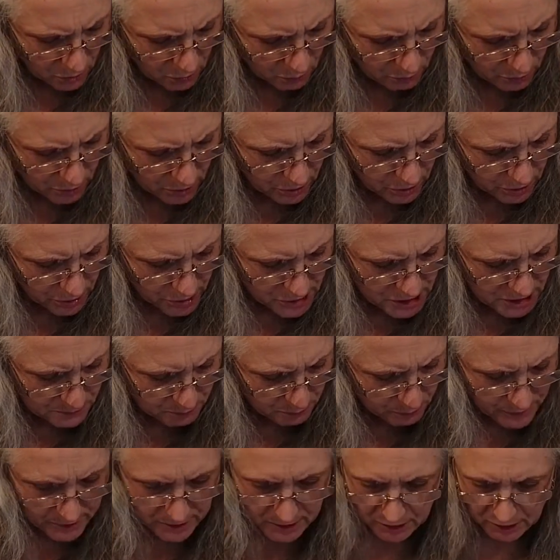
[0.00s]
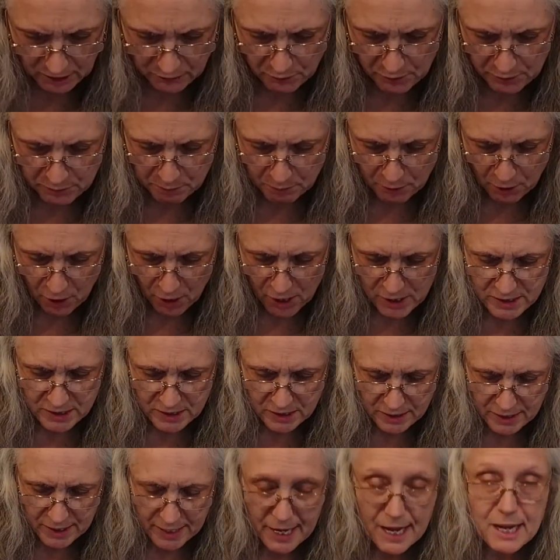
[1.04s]
we're going to sprinkle it with
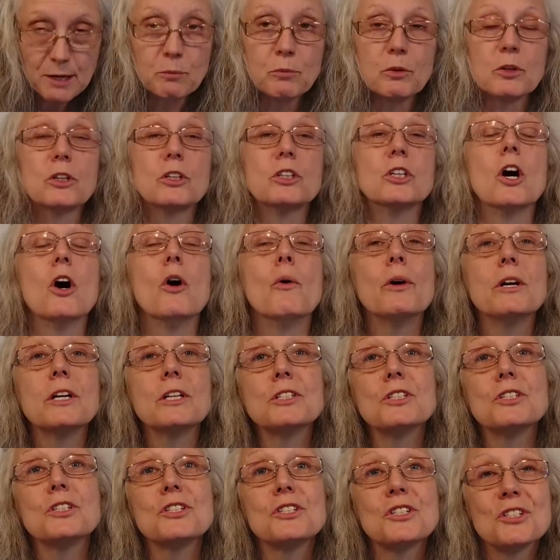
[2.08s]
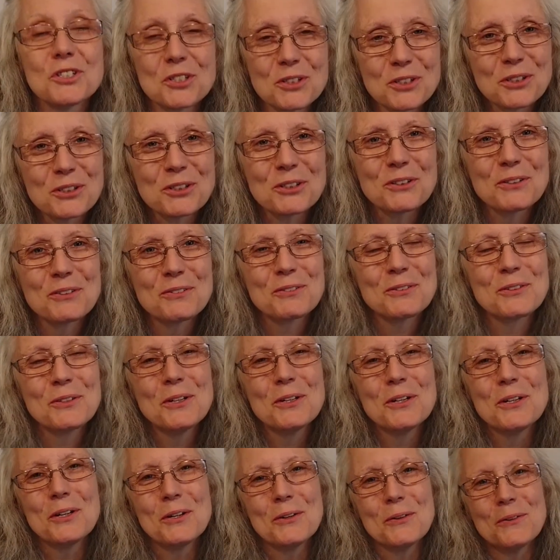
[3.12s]
parsley, and we're going to serve.
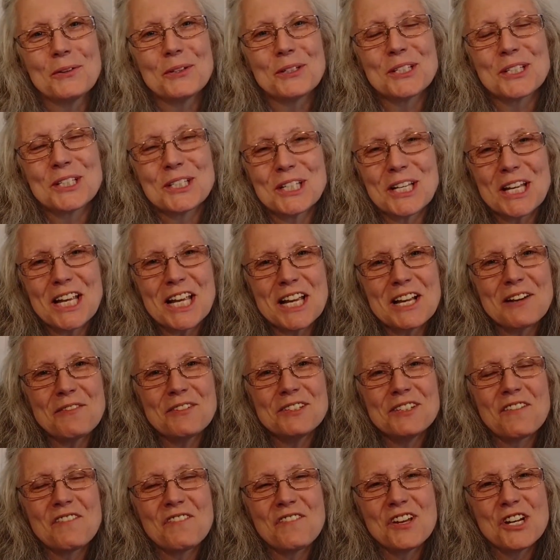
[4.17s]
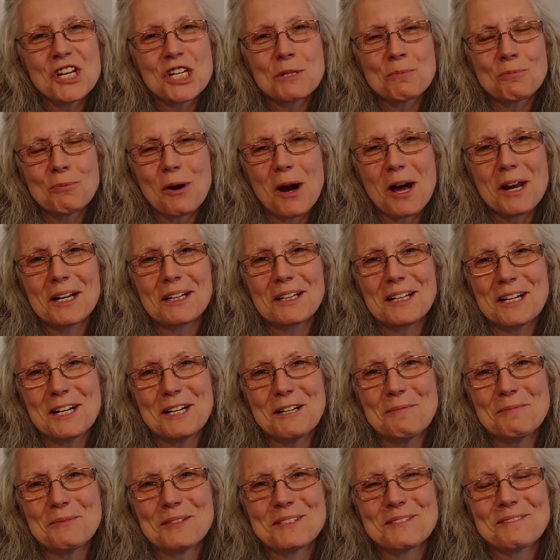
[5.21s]
We'll see you when the finished product
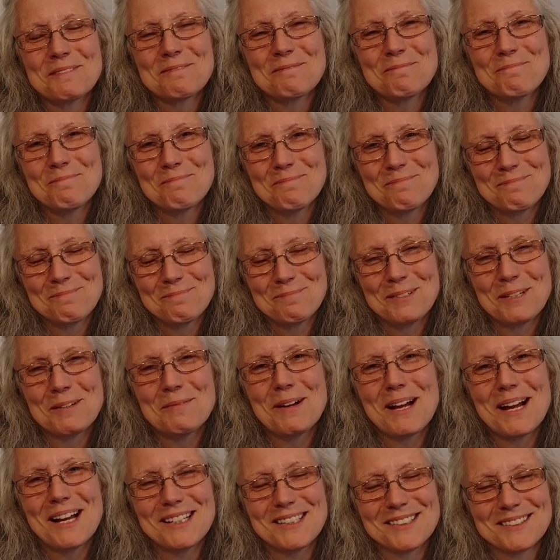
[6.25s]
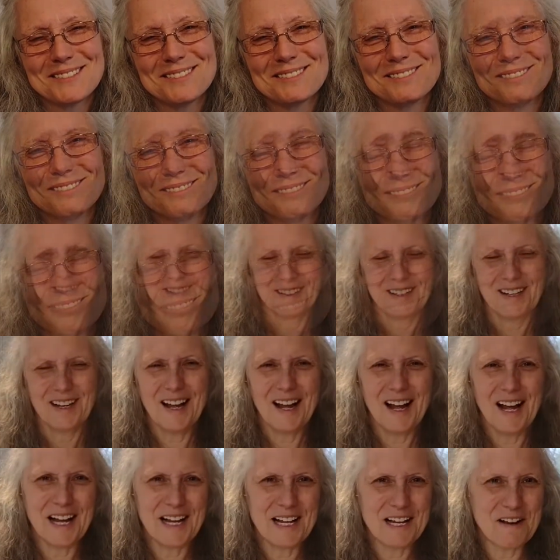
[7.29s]
comes. Bye-bye.
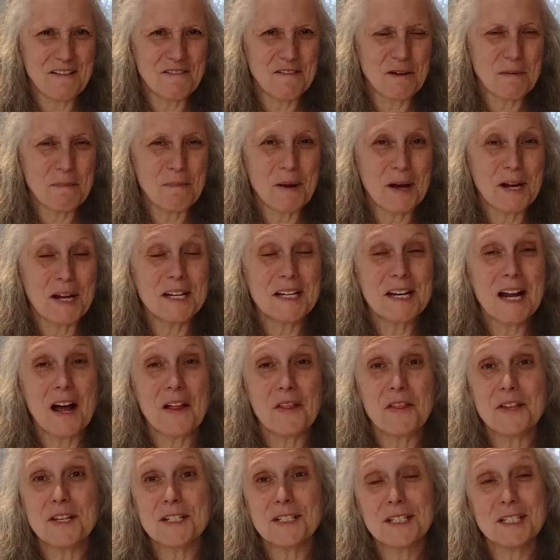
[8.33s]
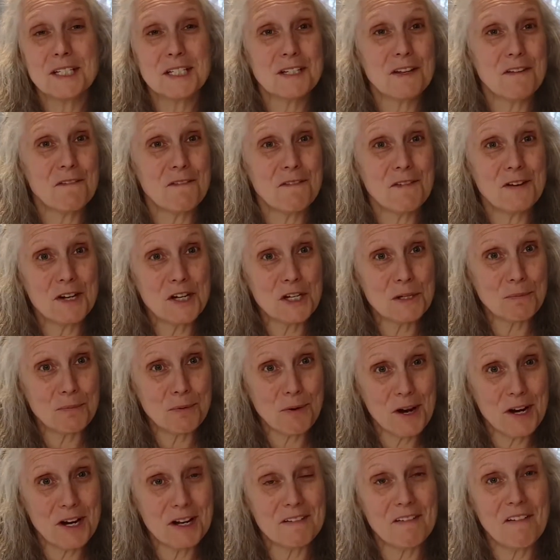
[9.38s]
Hi, everybody. Now, this is the finished
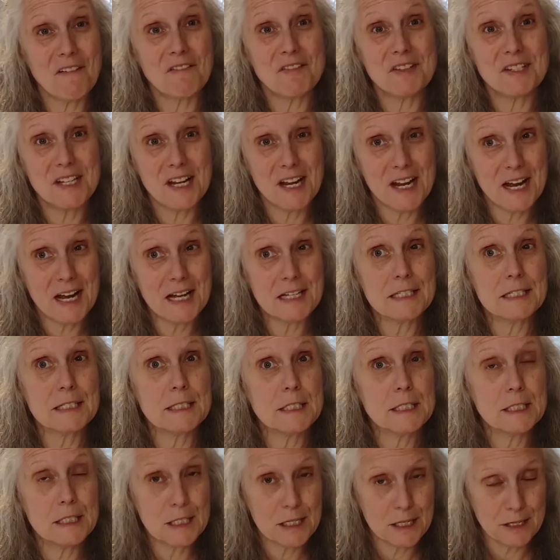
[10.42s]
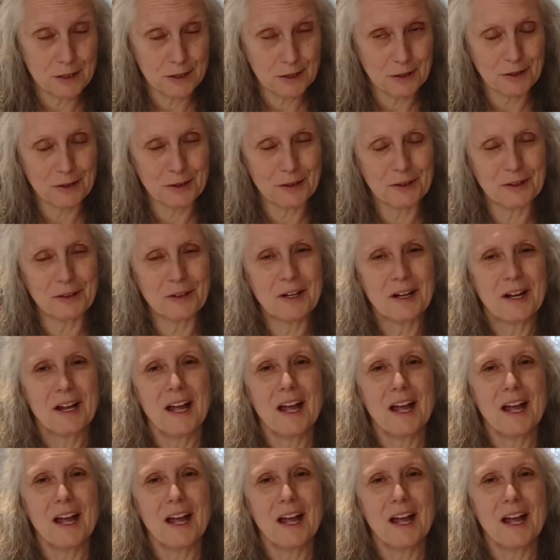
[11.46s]
product of Dad's dinner.